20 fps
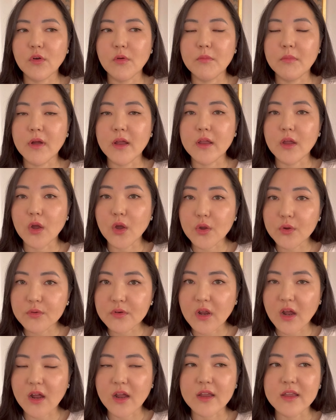on my own
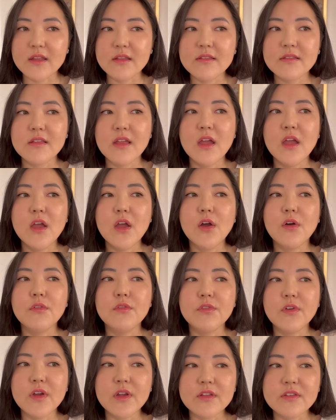eyes
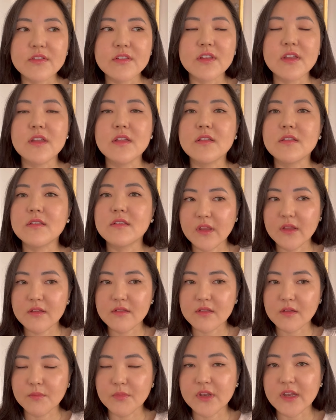versus
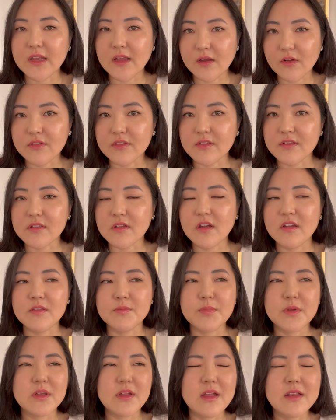somebody else's eyes.
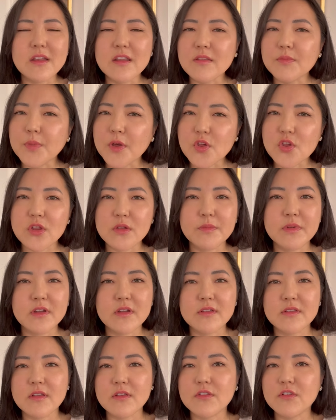And especially
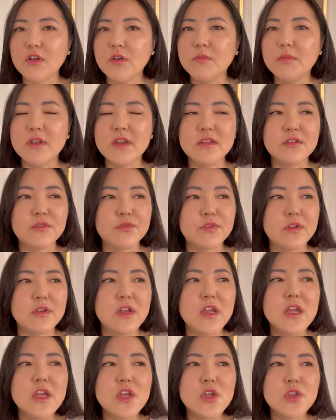because there's so many different
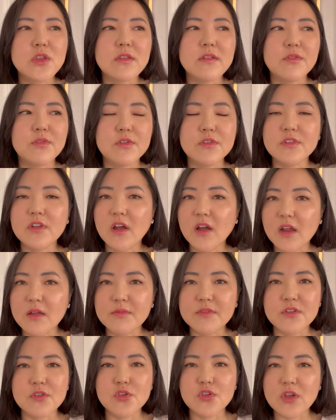
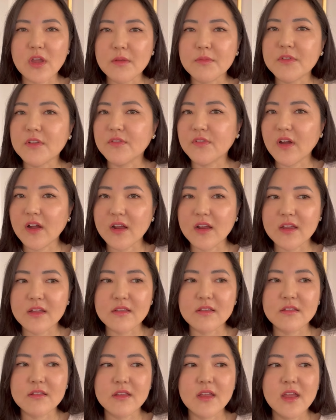types and shapes of
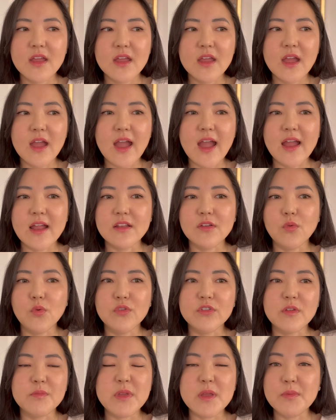eyes. And
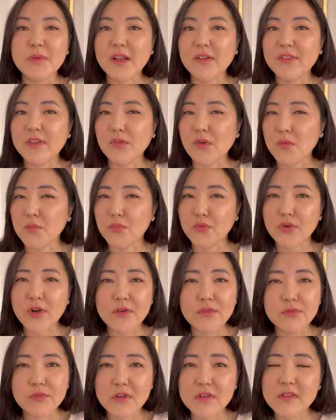also people have their own
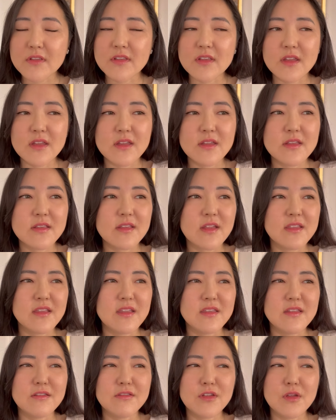preferences. And
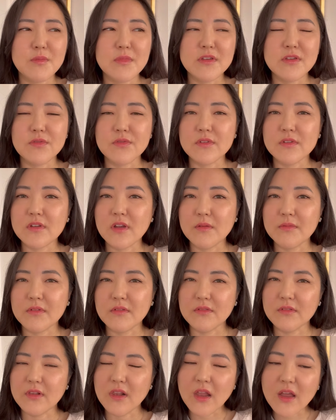then there's so many different types
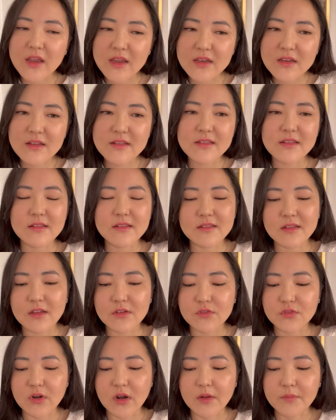of liners,
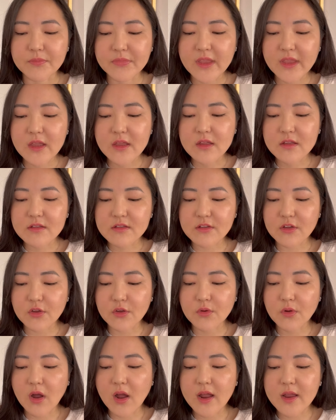etc.
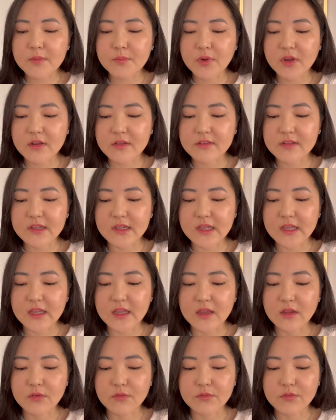So I
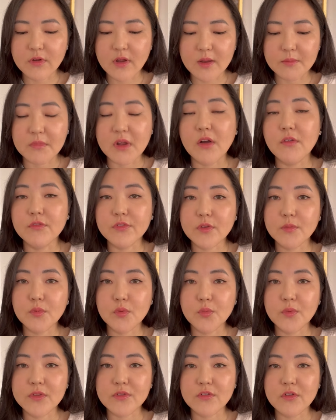personally am comfortable
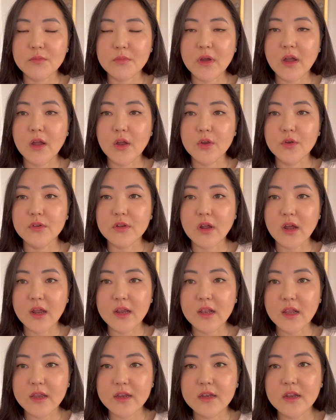with doing my own
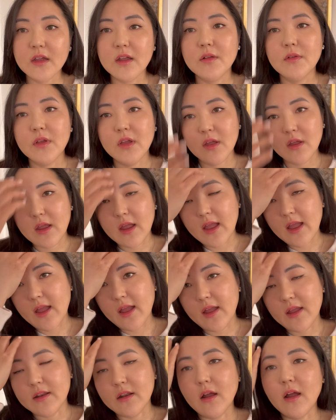eyeliner.
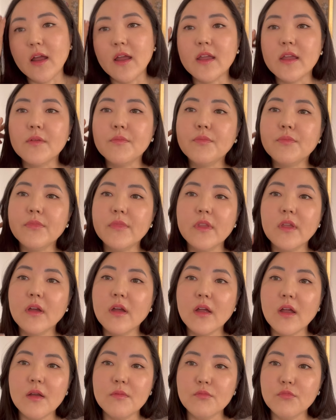And
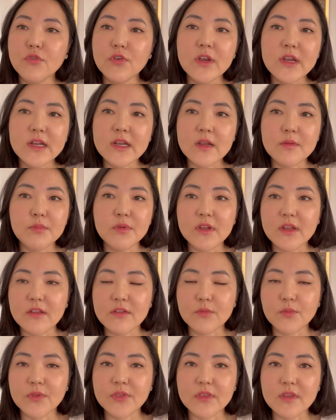I'm really
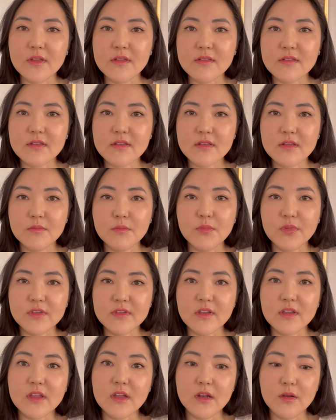pleased with this
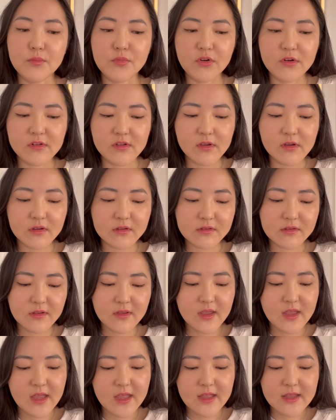particular product.
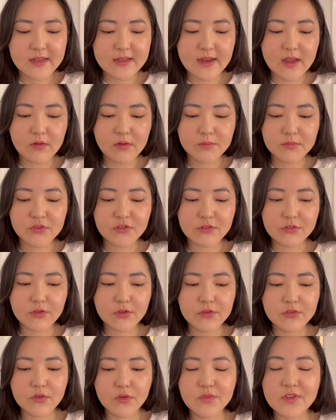Now I'm just
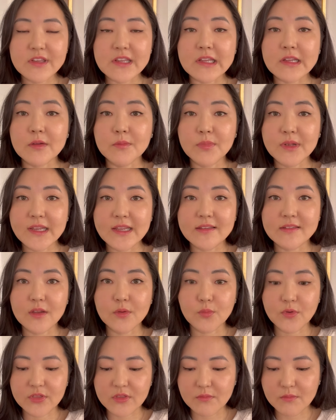going to obviously complete
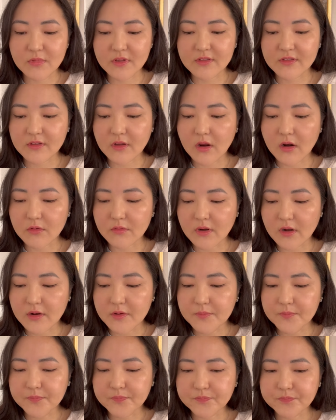it with the mascara.
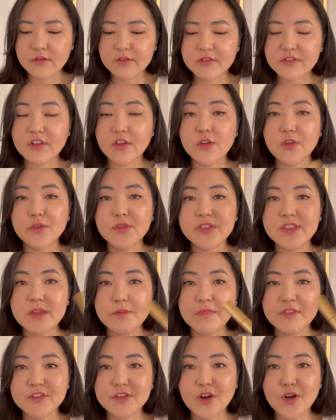So the
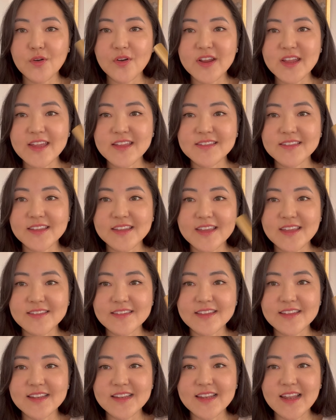mascara is the
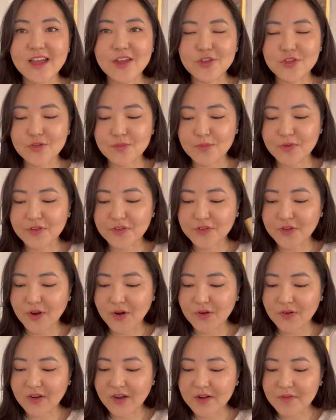Kitten Lash
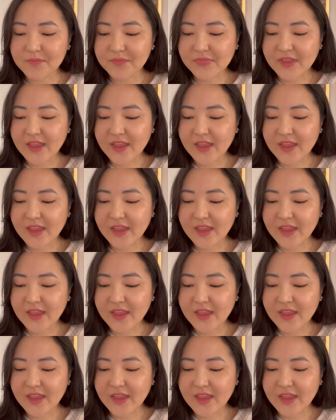Mascara,